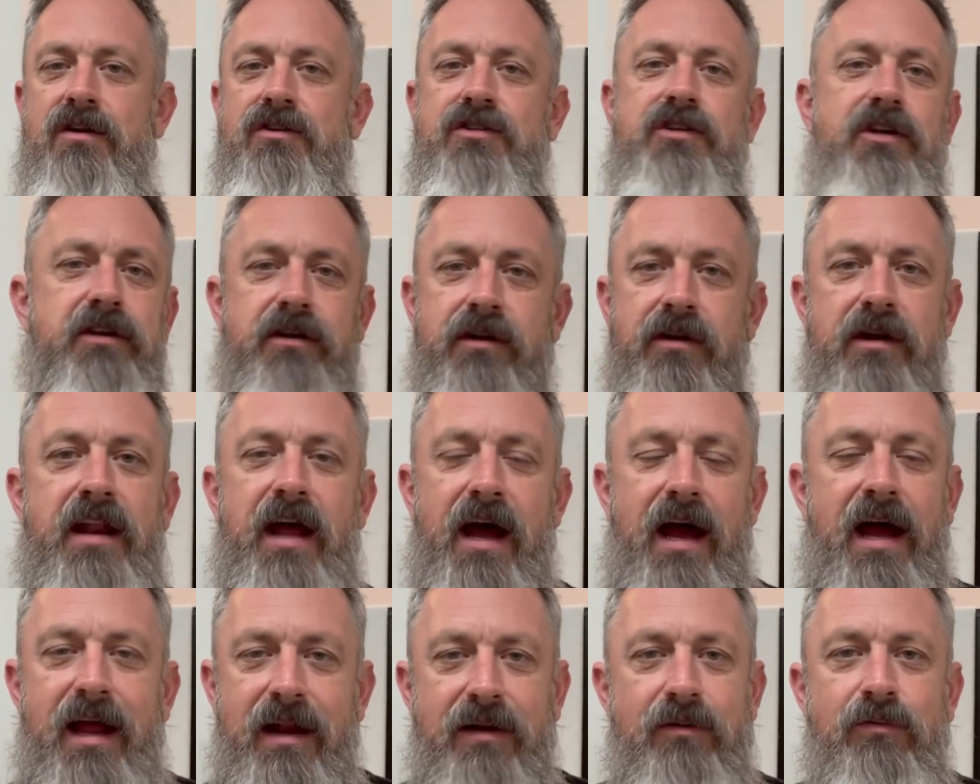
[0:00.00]
So you're
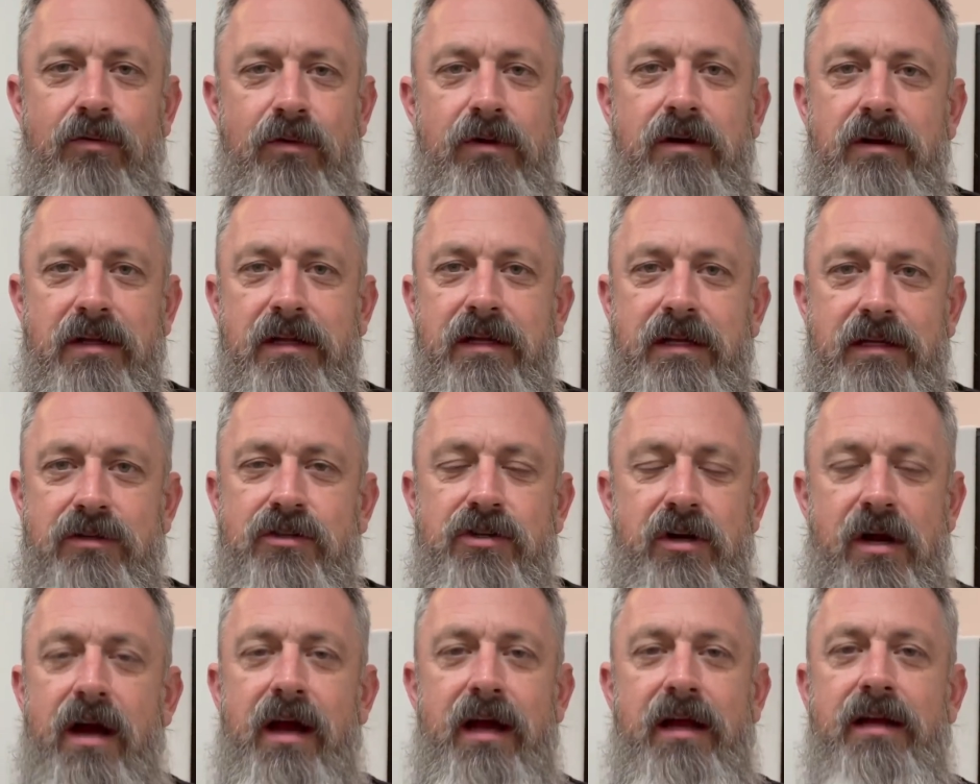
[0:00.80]
not really
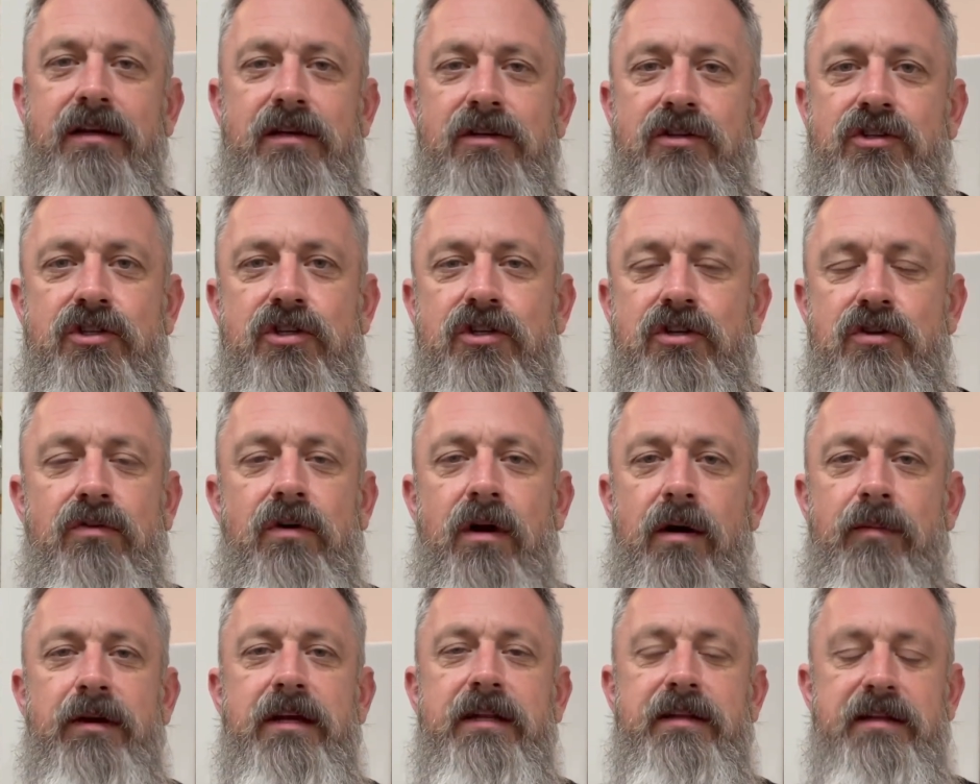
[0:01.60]
trying to
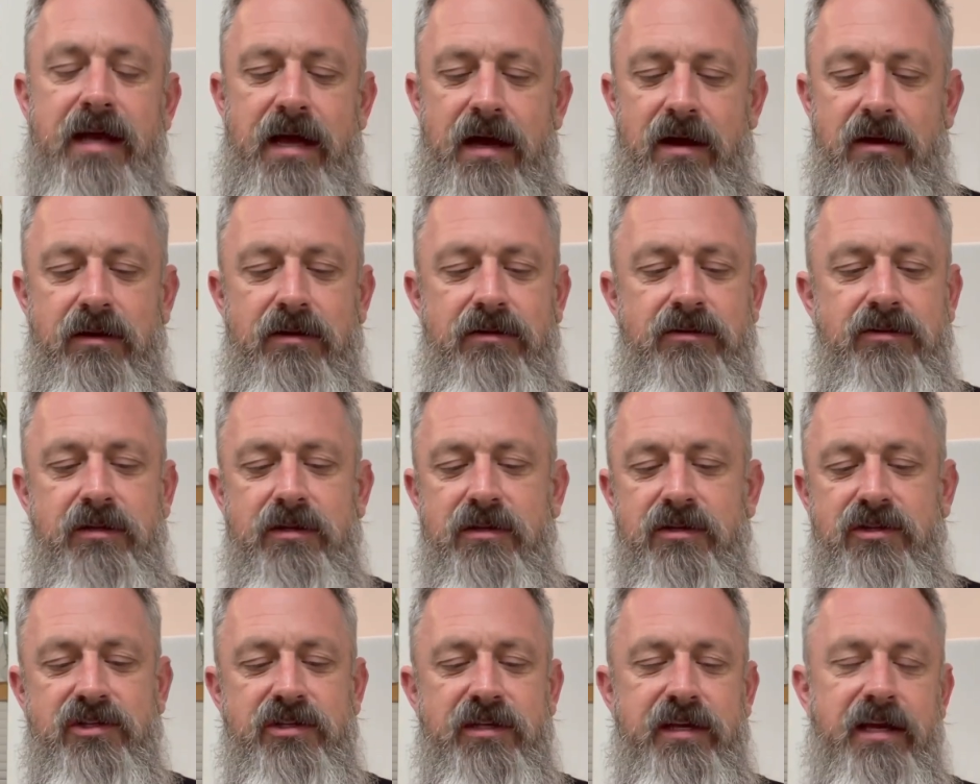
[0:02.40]
scrub it down into
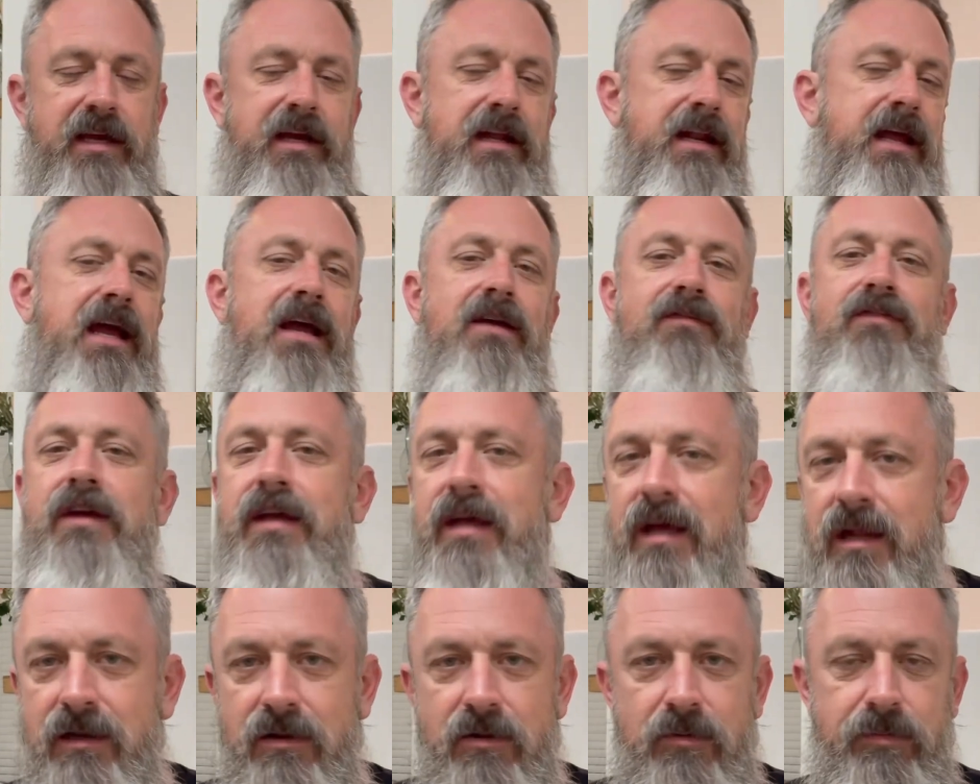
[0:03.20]
the skin. Hey, if you
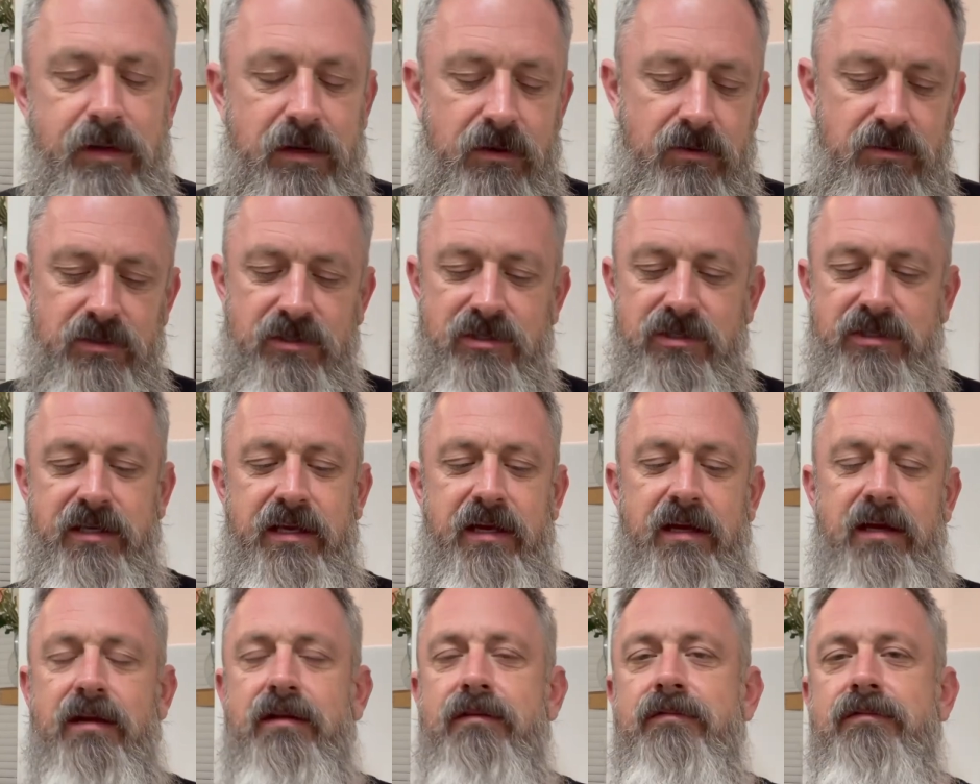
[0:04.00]
get a little bit on the
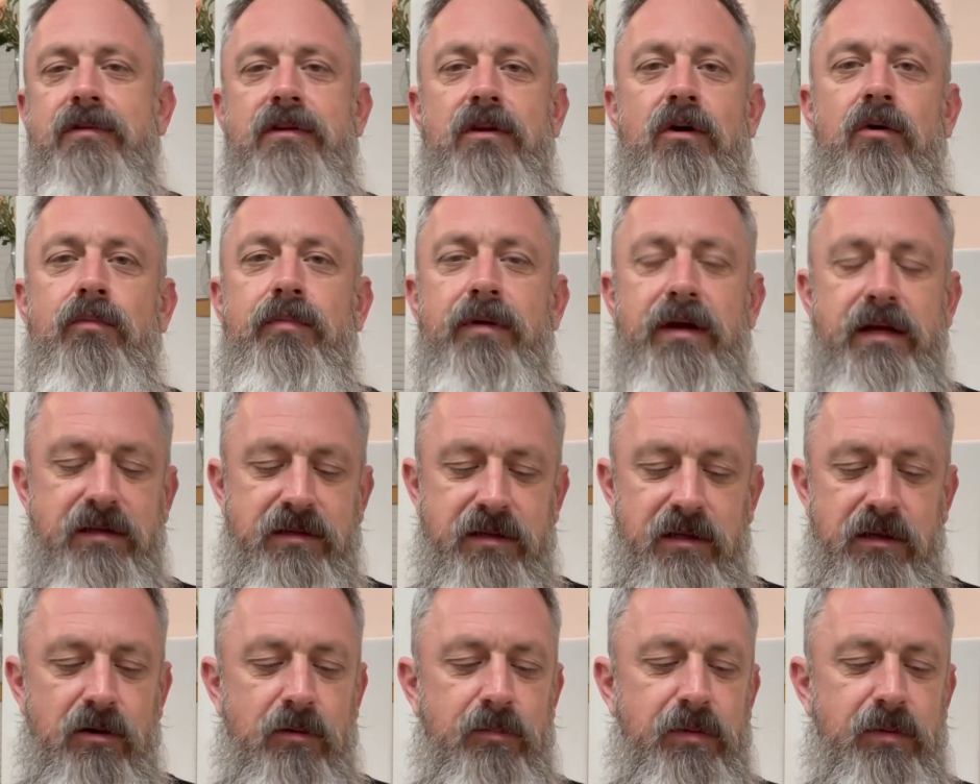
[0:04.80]
skin, no big deal.